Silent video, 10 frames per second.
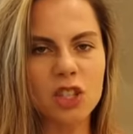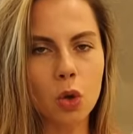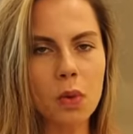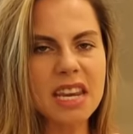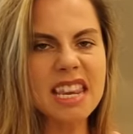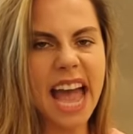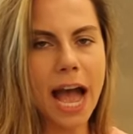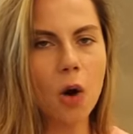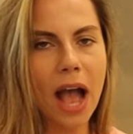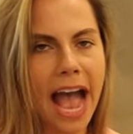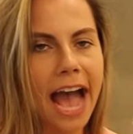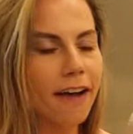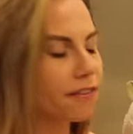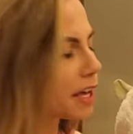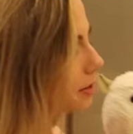so we now
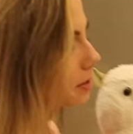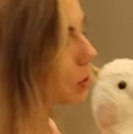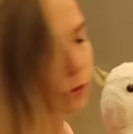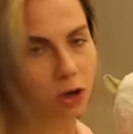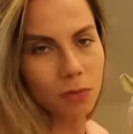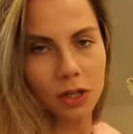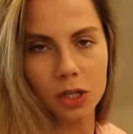have the snow cone